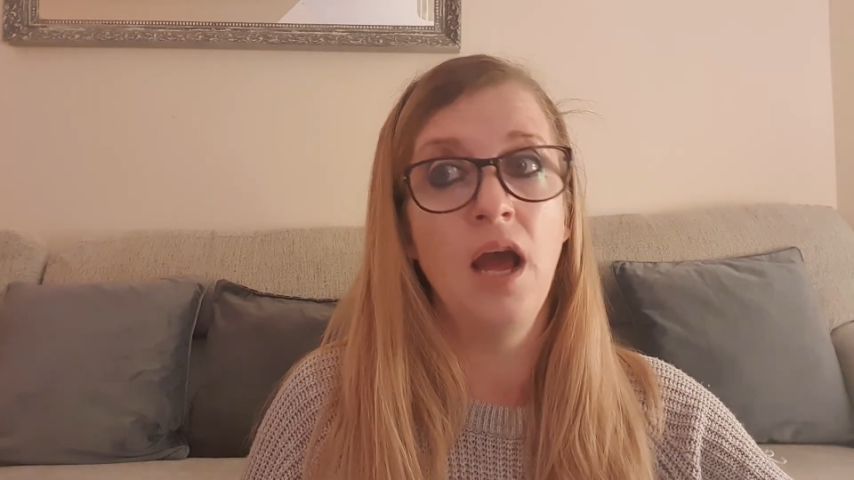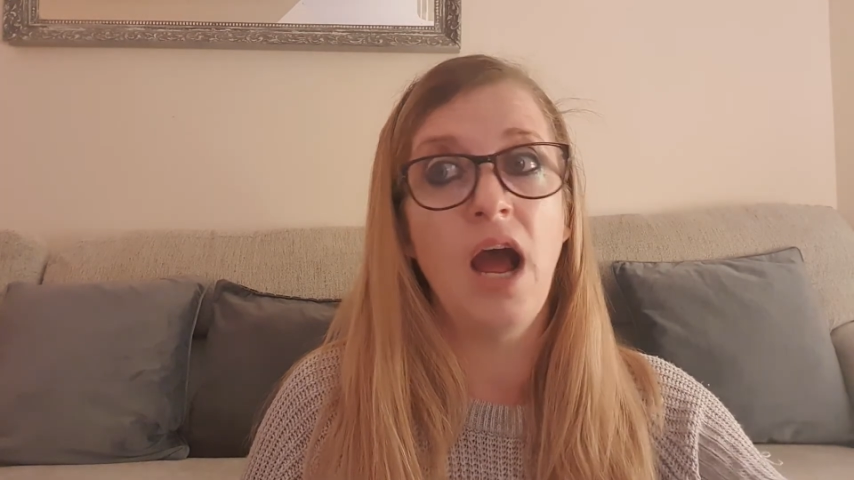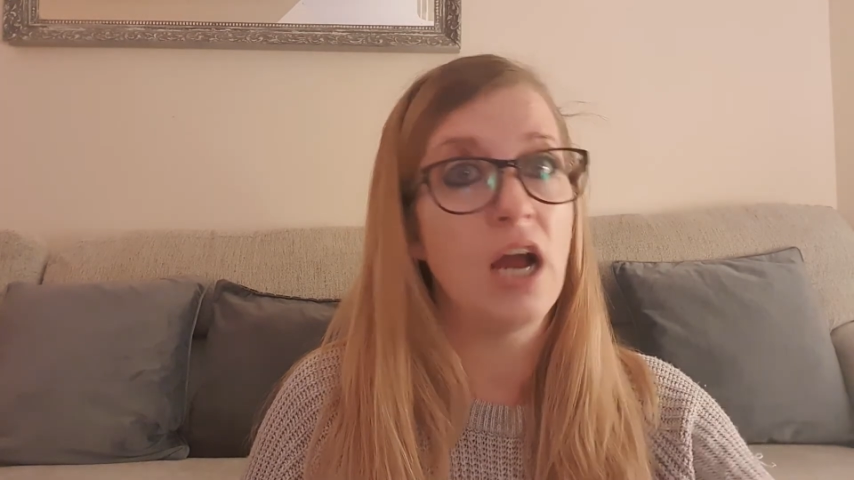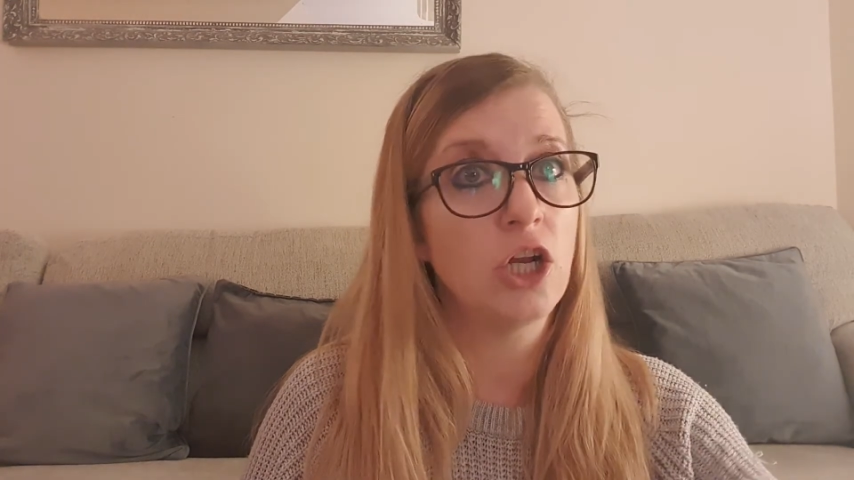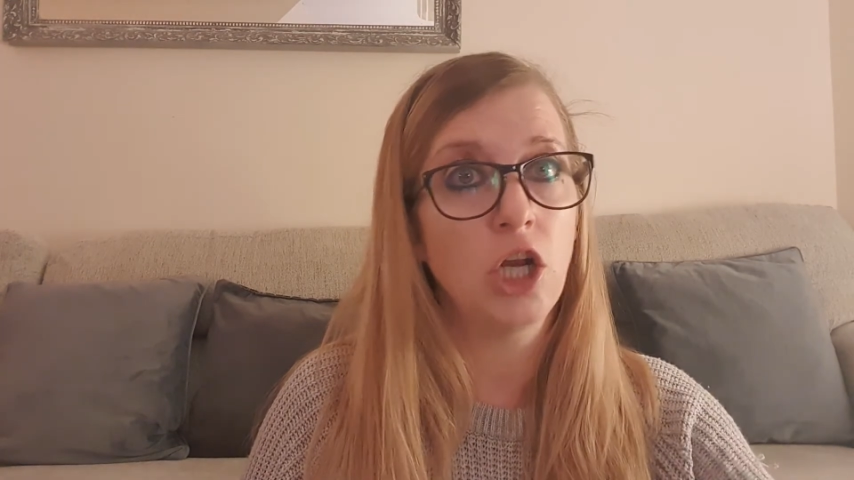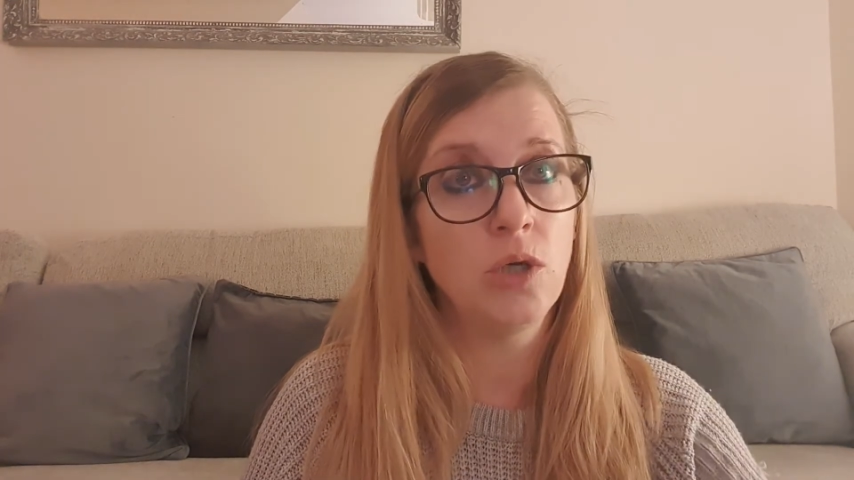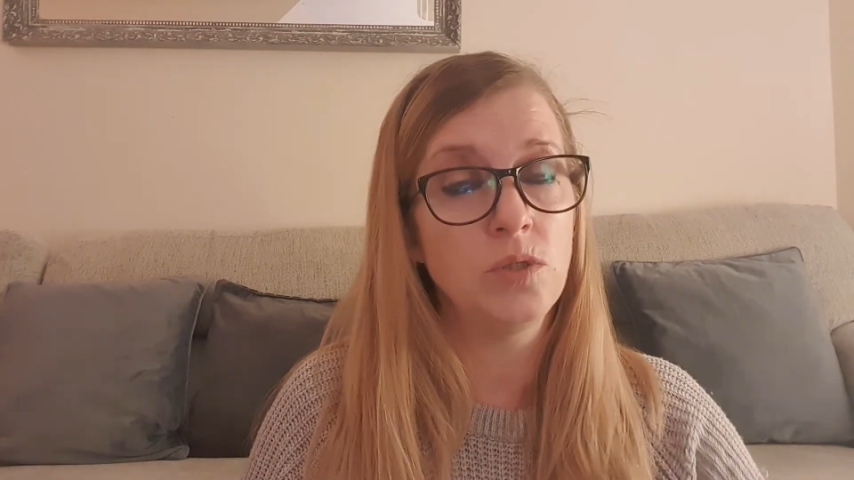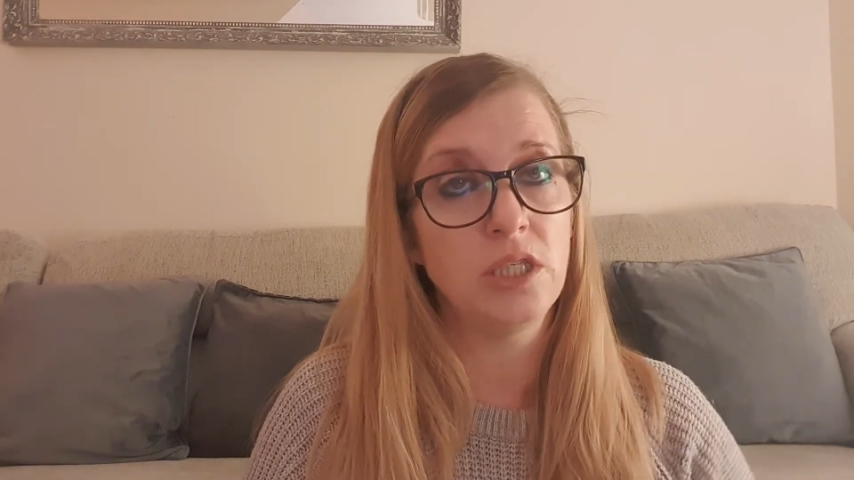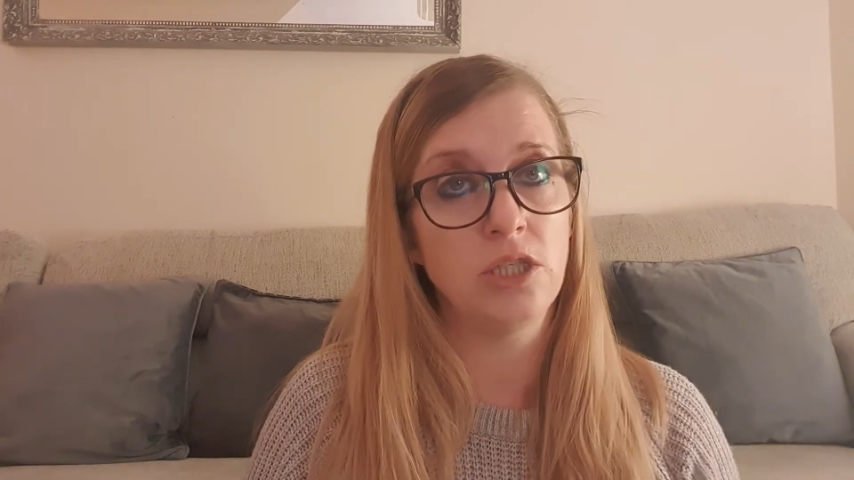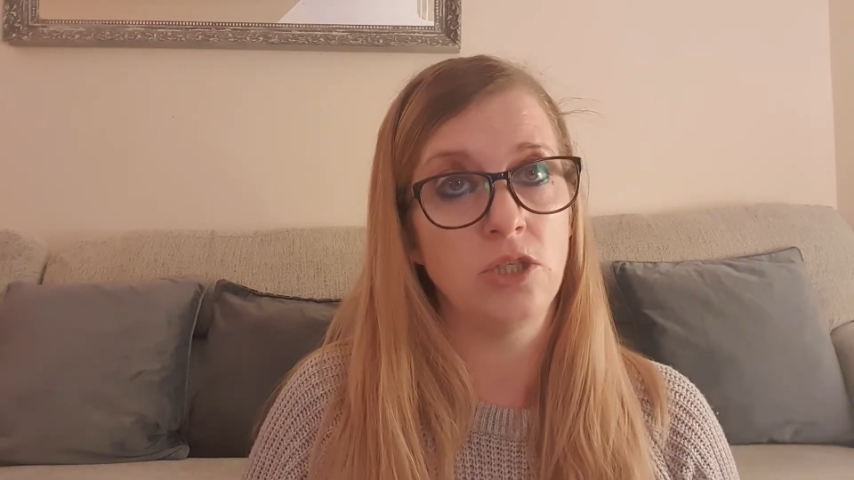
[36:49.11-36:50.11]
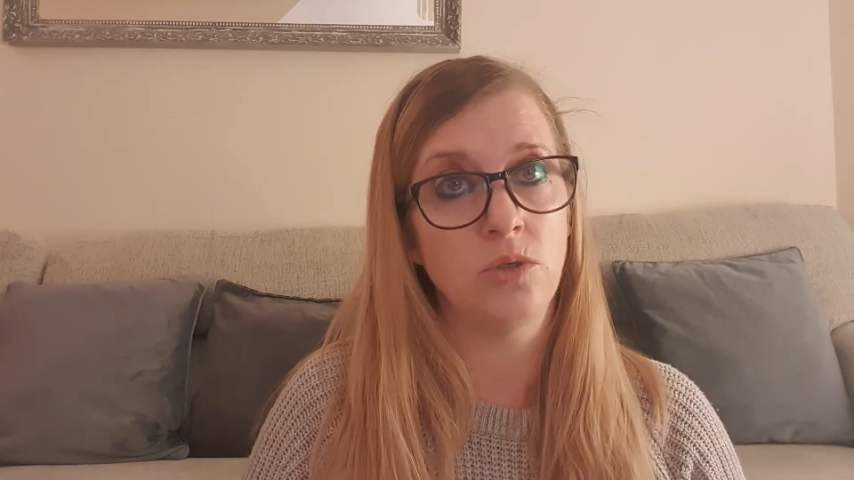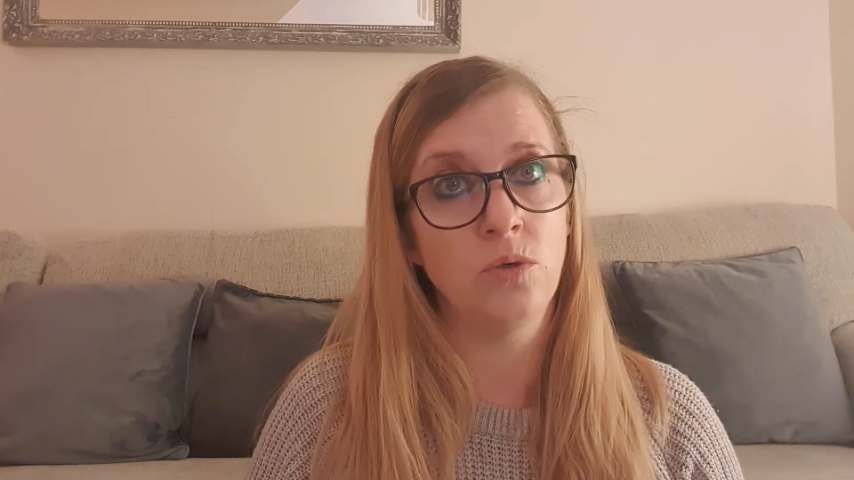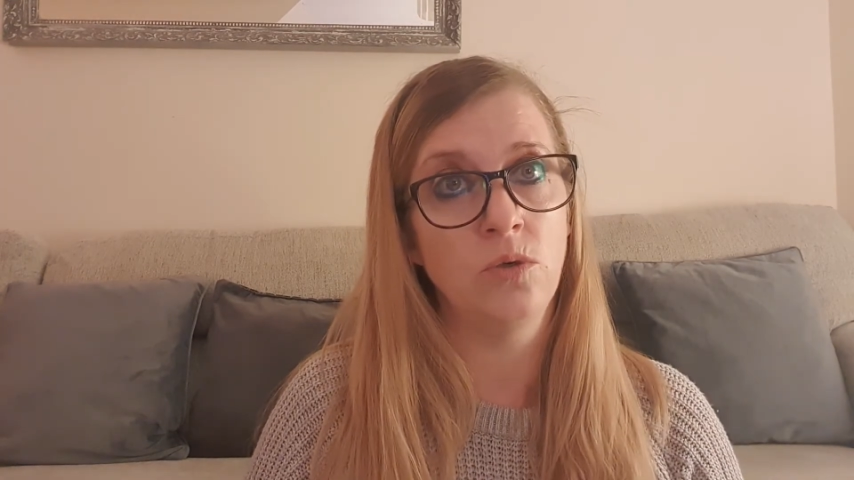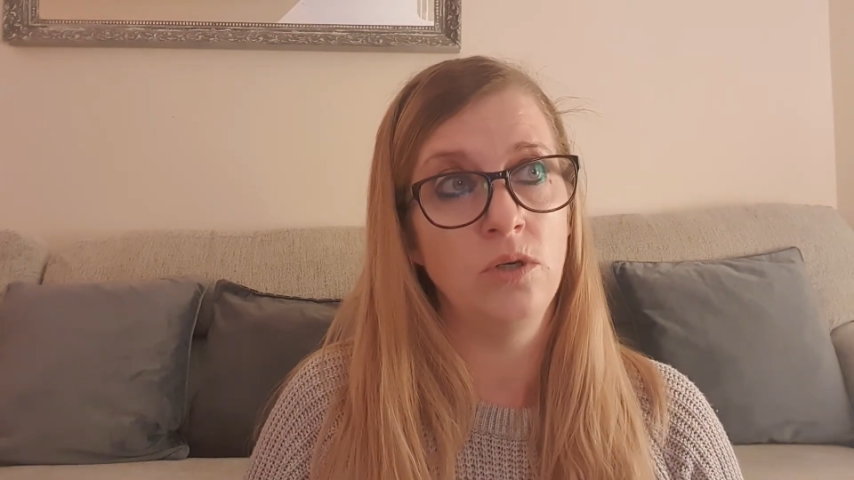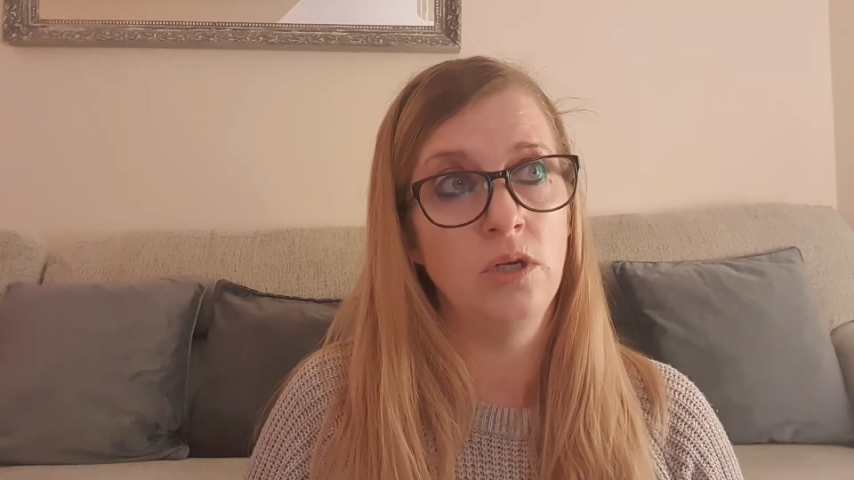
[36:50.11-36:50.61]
and closes the door.